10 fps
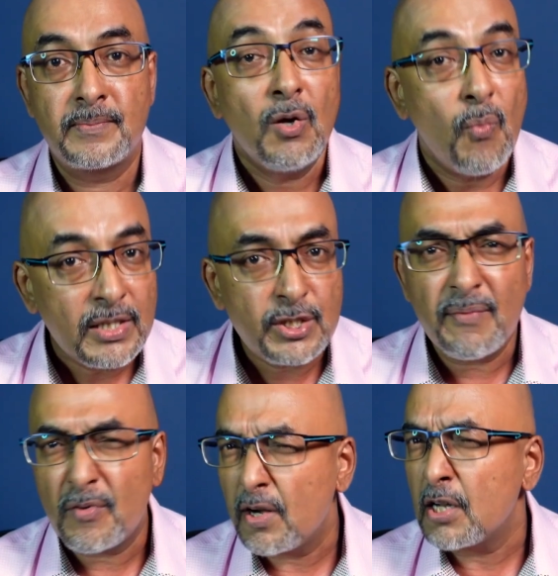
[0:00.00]
Now, once
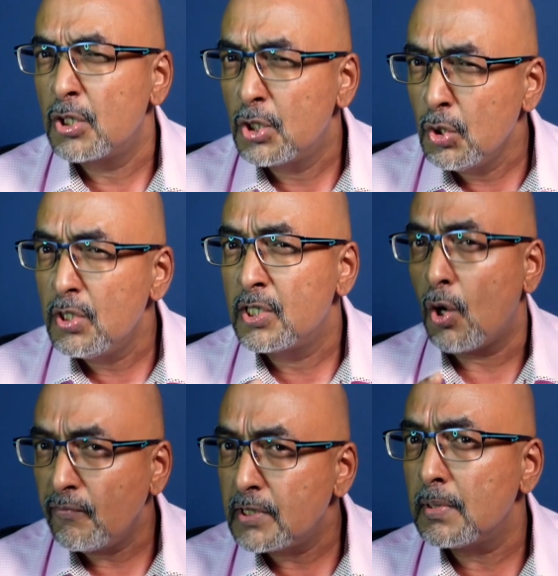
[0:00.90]
you've got a good,
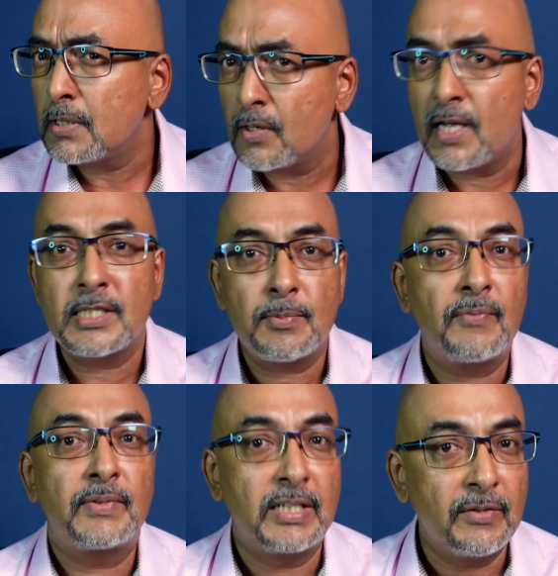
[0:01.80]
comfortable grasp
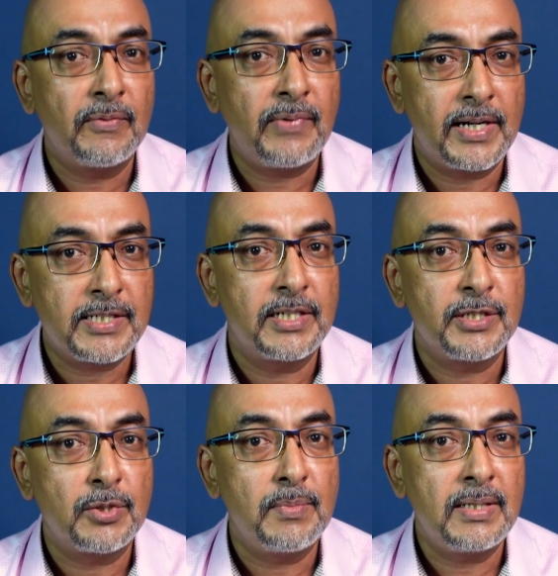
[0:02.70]
of the different financial
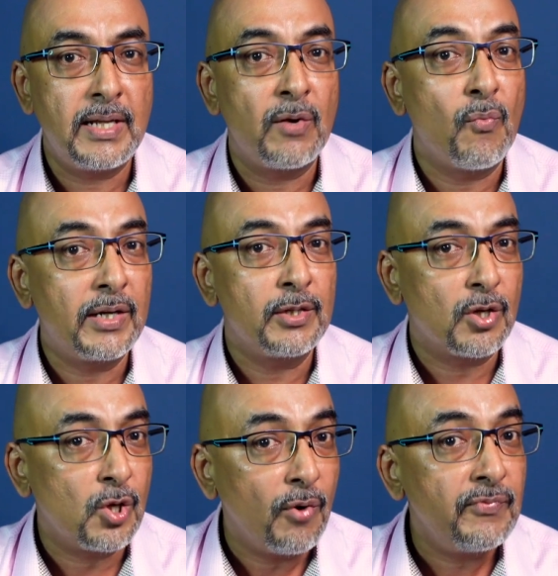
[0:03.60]
instruments and what you're
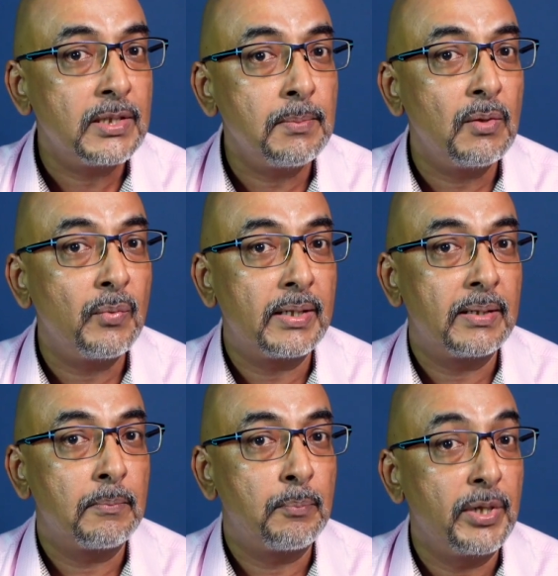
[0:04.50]
comfortable with
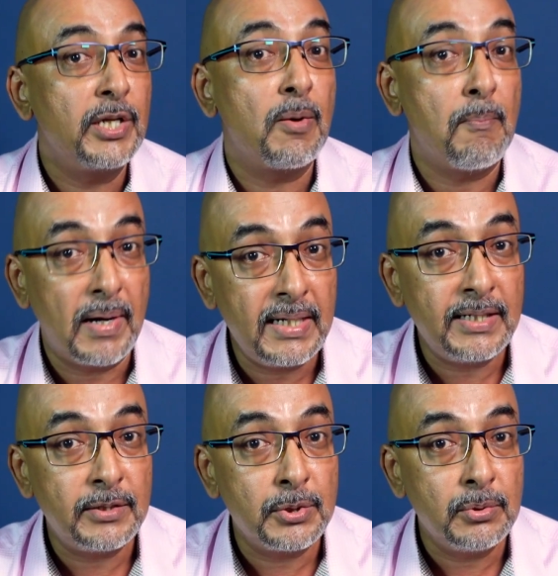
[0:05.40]
putting your money
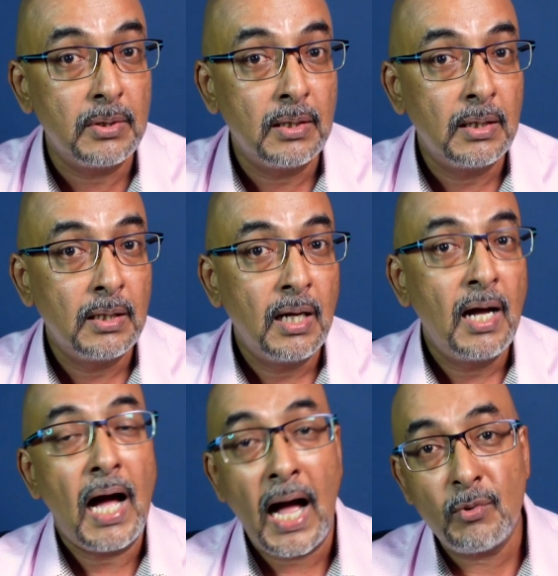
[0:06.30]
into,
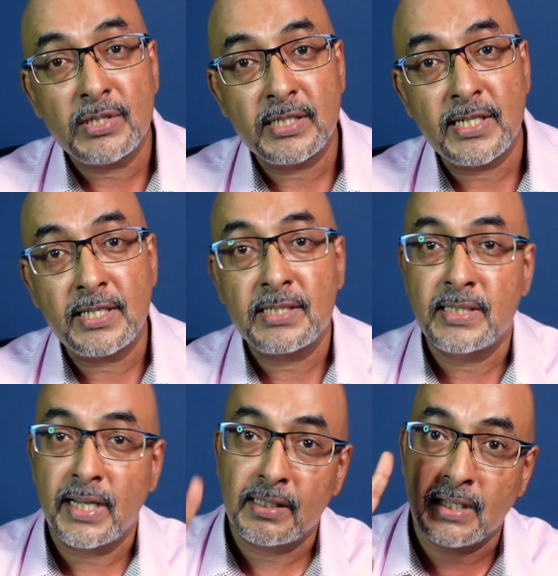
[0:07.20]
I would suggest
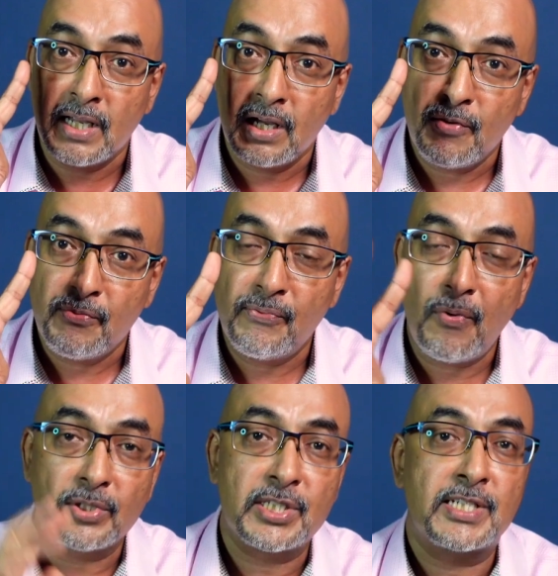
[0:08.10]
take the
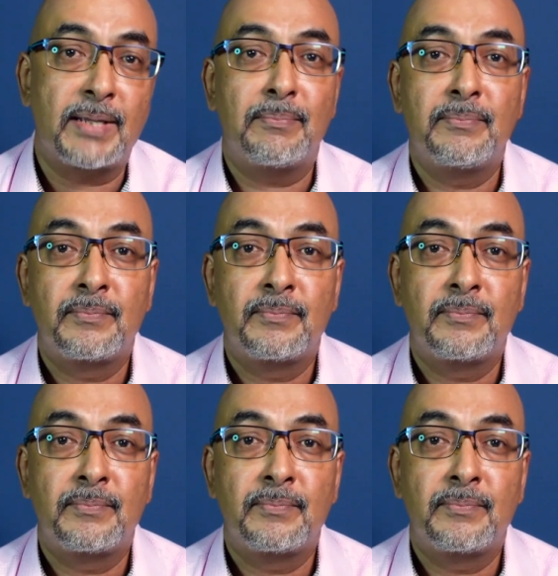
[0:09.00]
4th step,